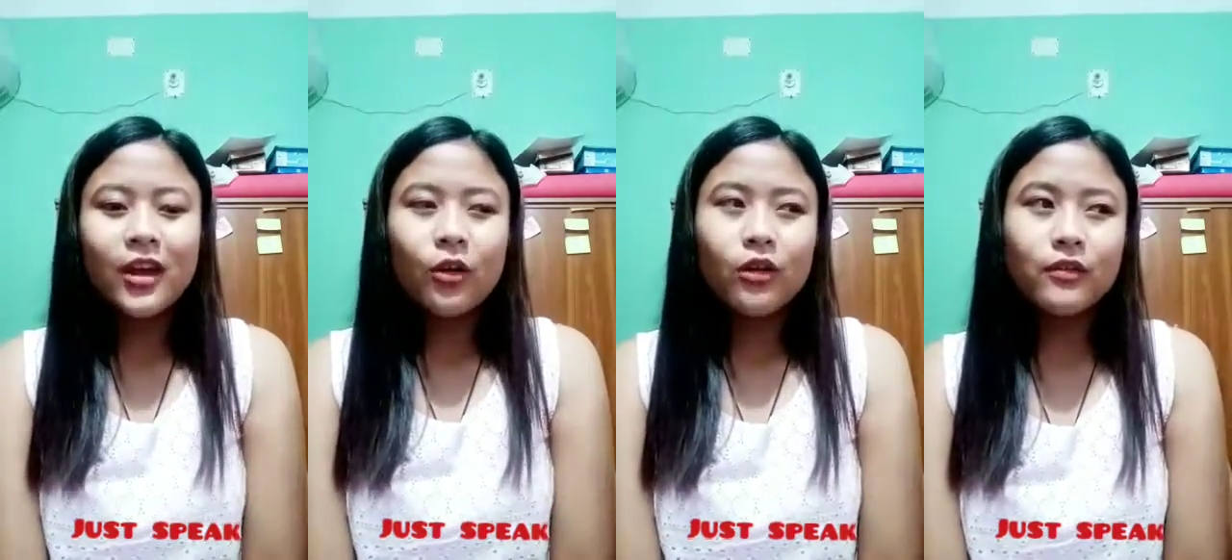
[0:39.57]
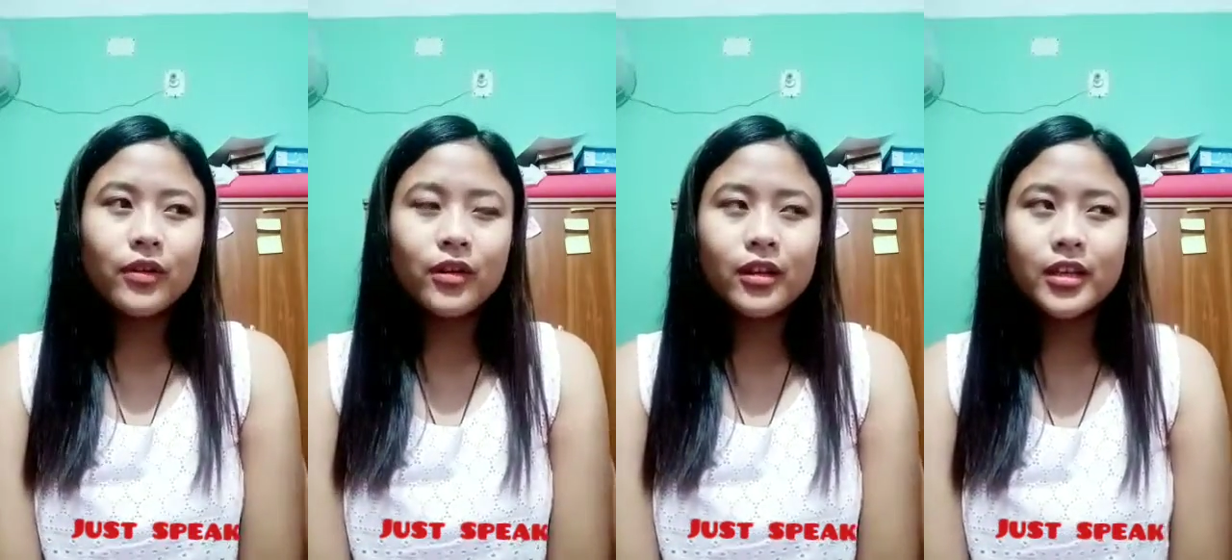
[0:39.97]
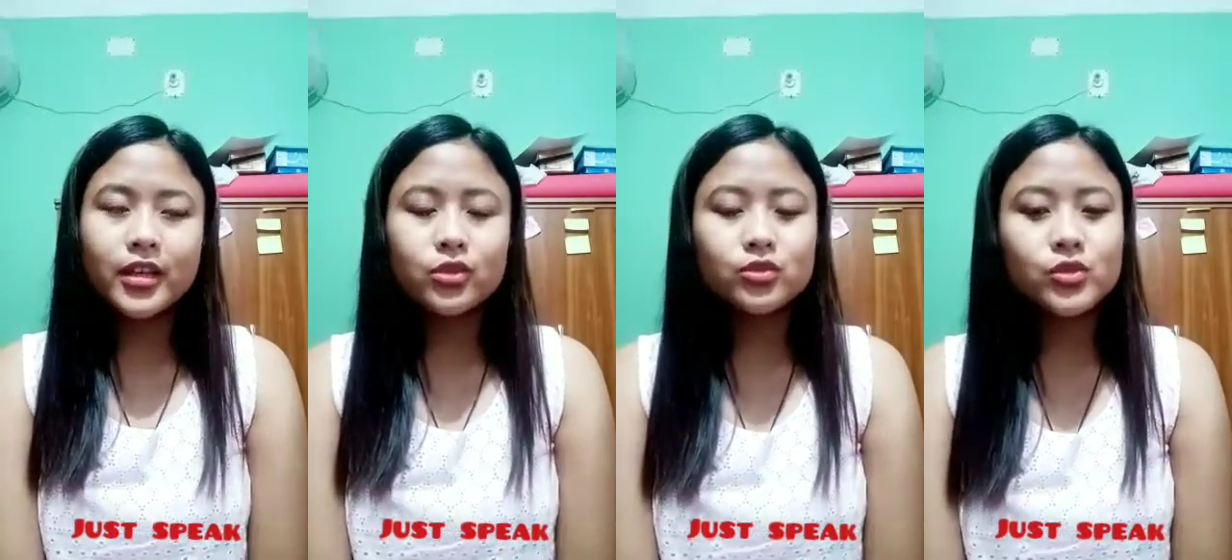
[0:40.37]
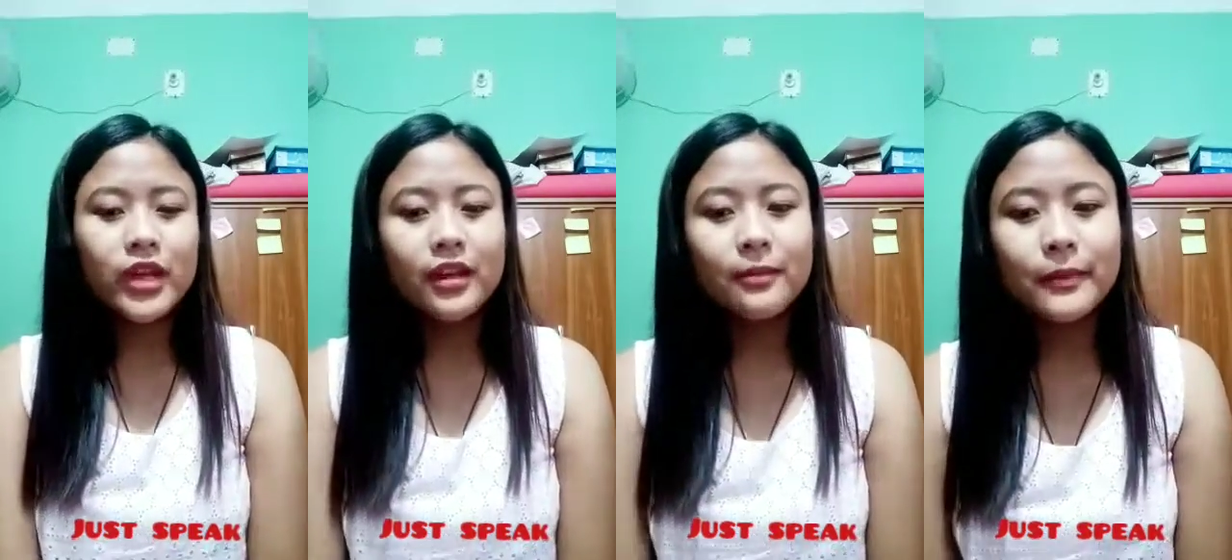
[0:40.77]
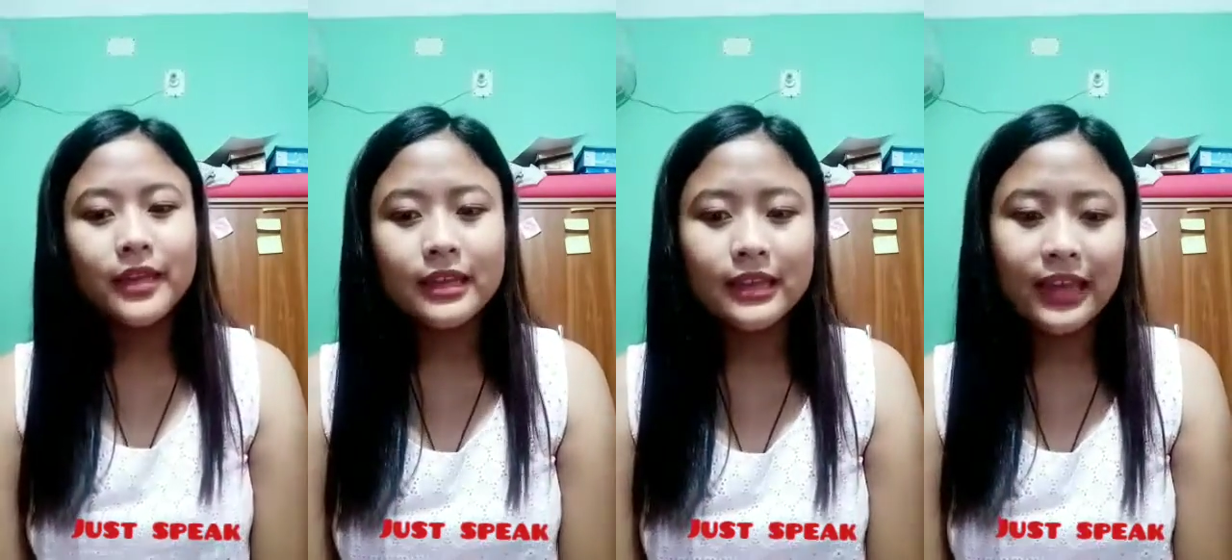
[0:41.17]
Overall, he used to help me
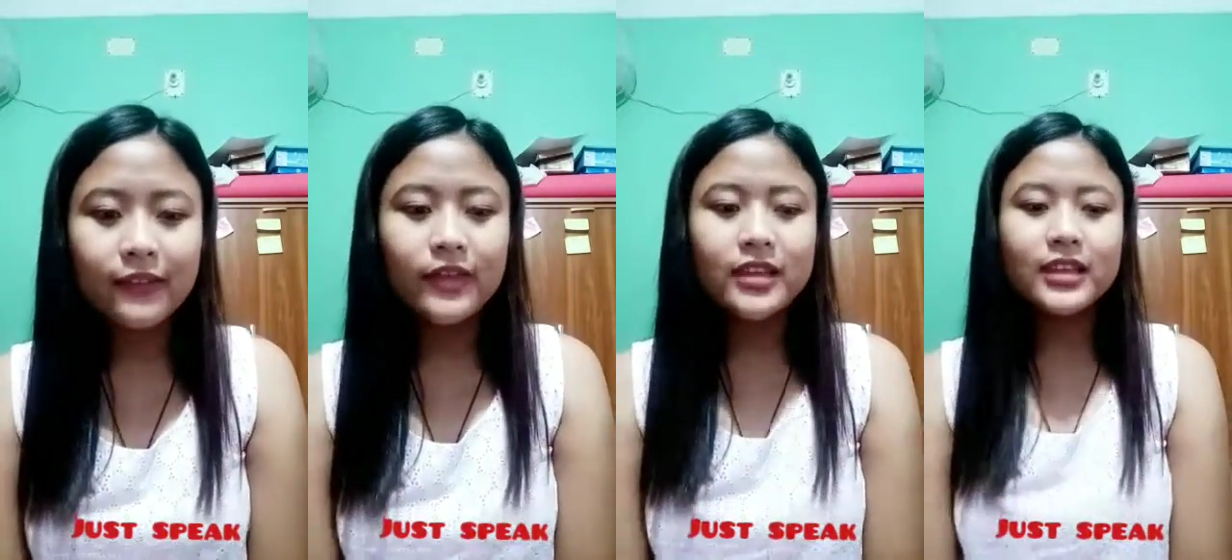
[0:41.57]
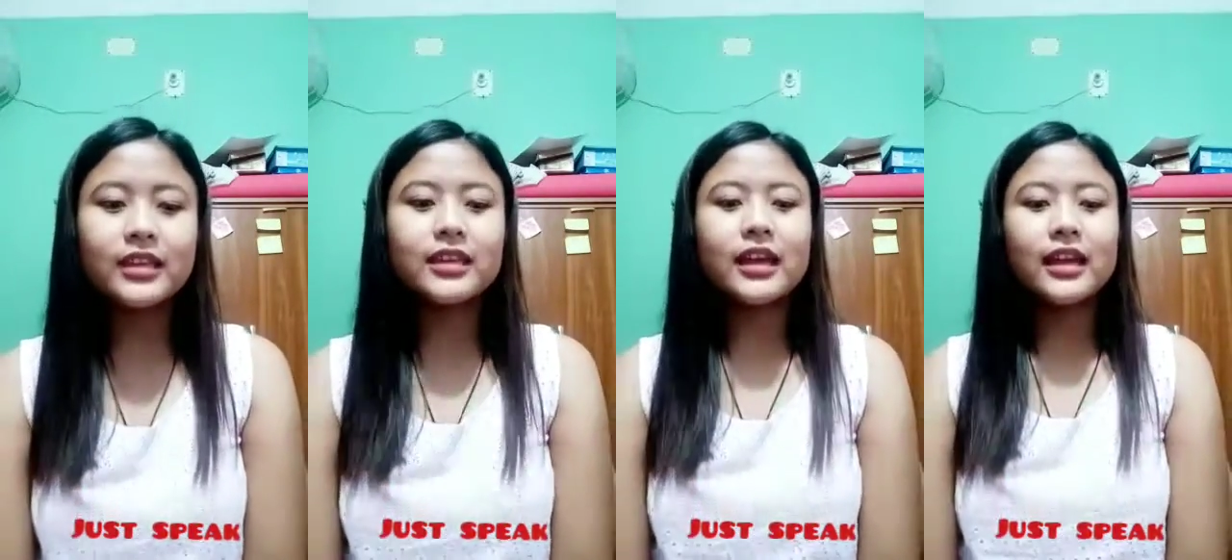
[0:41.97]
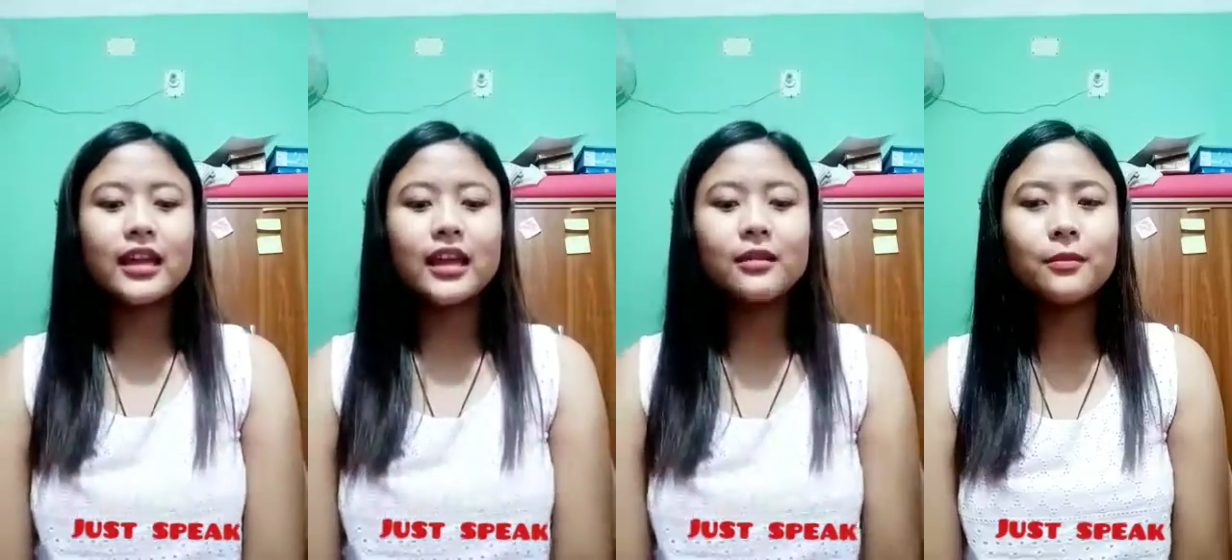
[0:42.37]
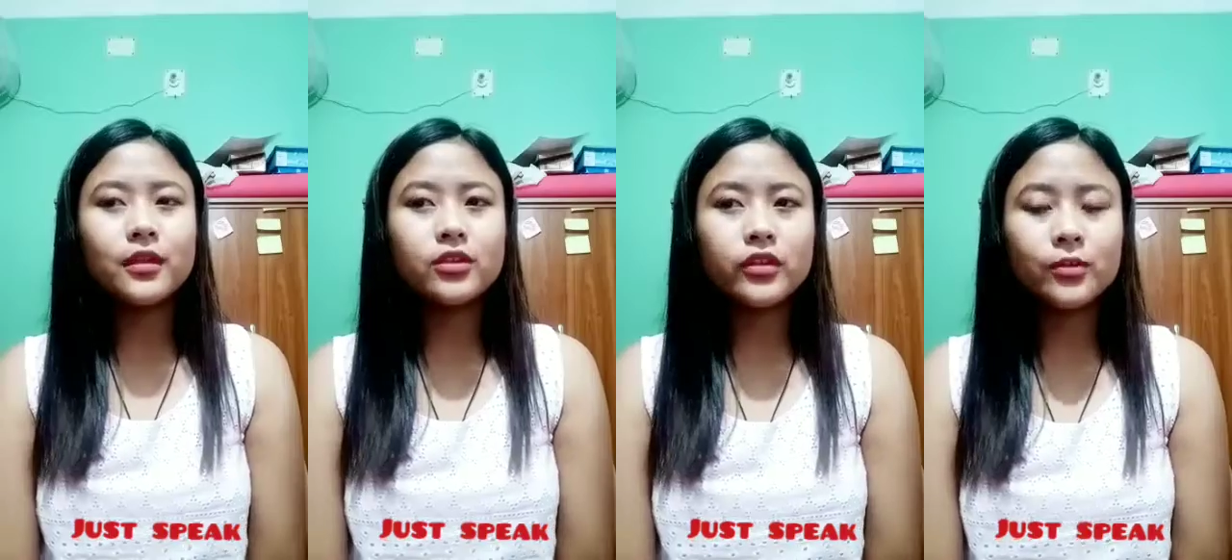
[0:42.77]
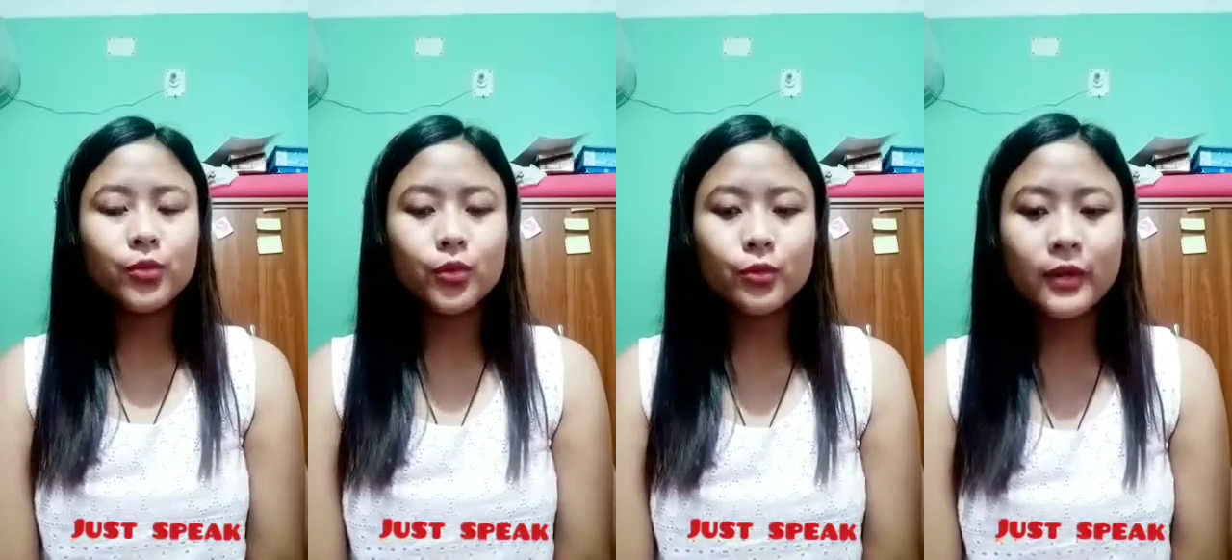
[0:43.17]
in everything and help me to
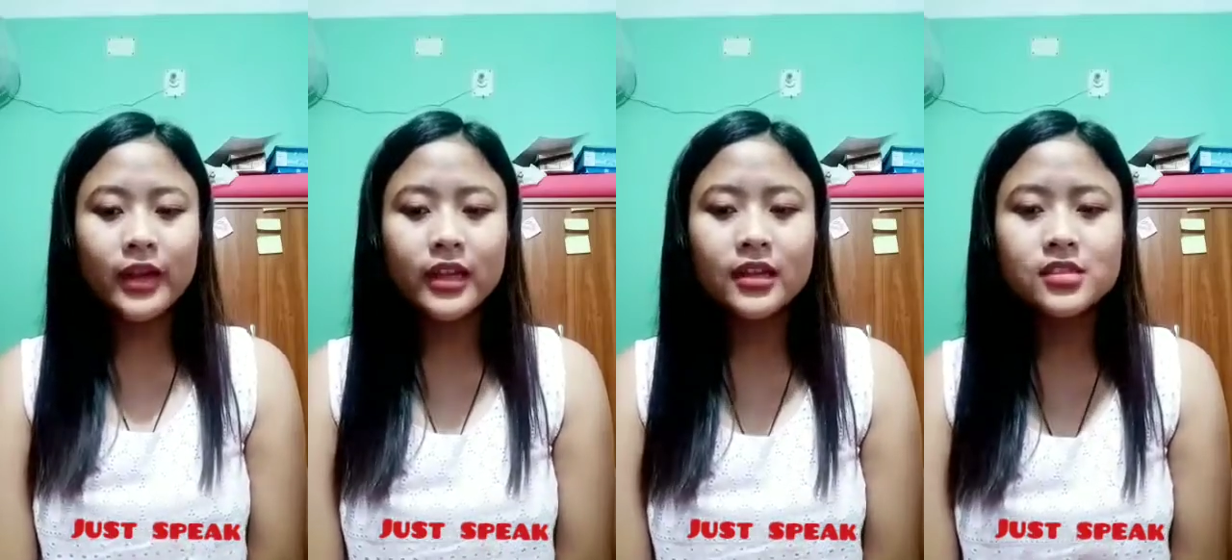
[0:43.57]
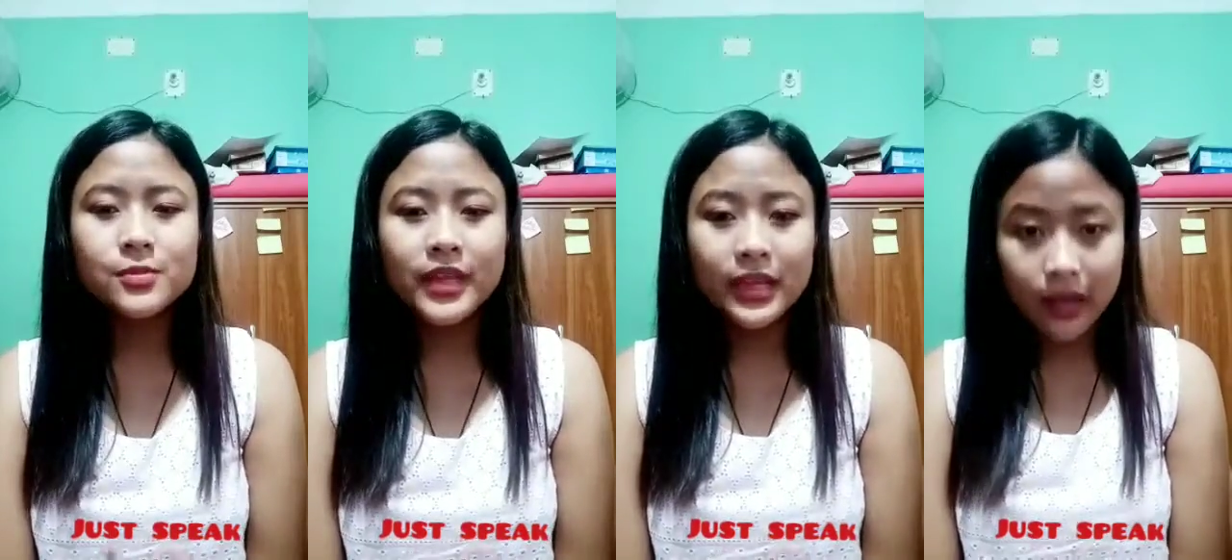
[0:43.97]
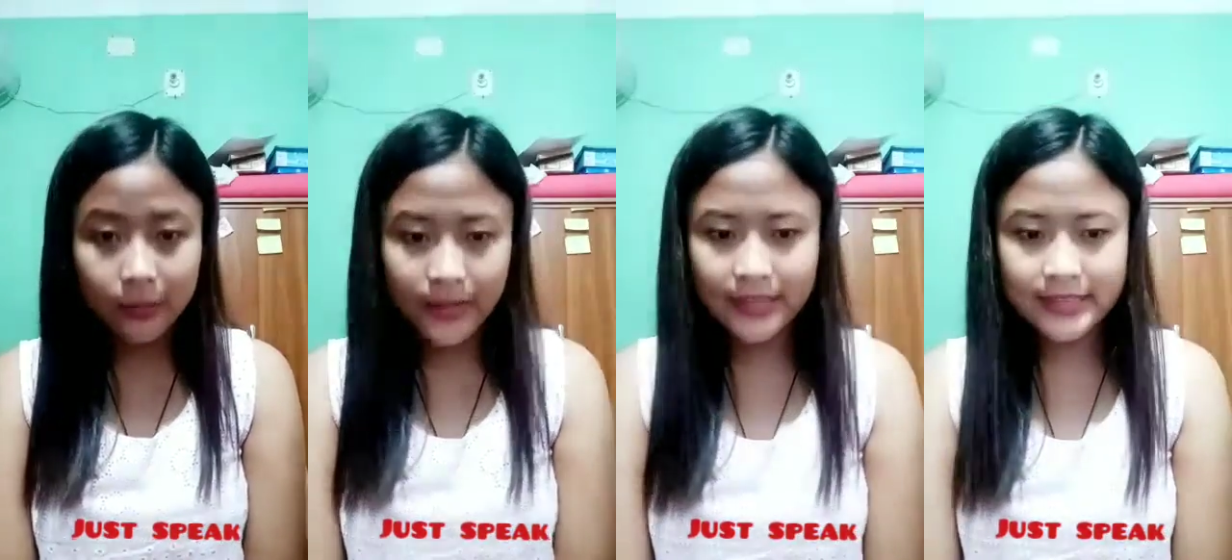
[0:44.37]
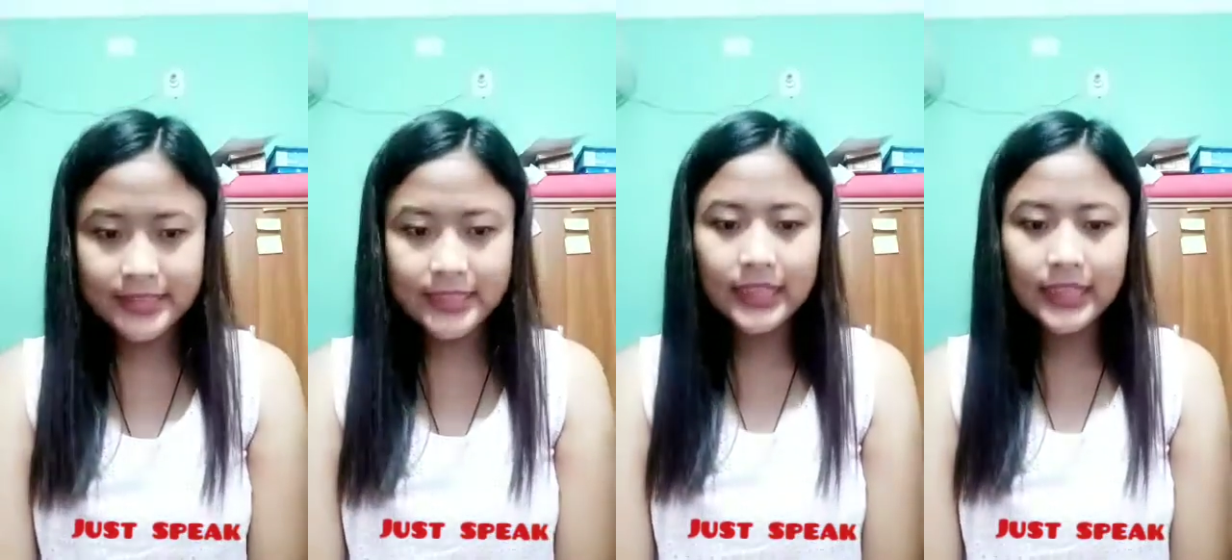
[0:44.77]
improve my English speaking ability.